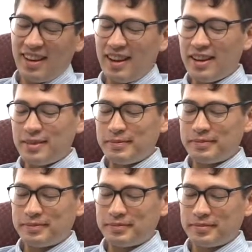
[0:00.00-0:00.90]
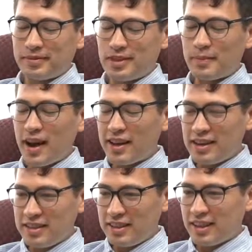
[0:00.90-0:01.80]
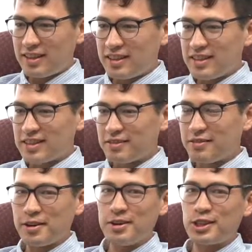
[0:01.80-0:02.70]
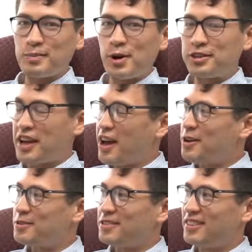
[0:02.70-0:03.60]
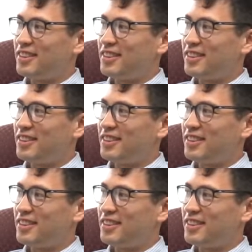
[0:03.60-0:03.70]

DeMotte, Indiana is a very small town.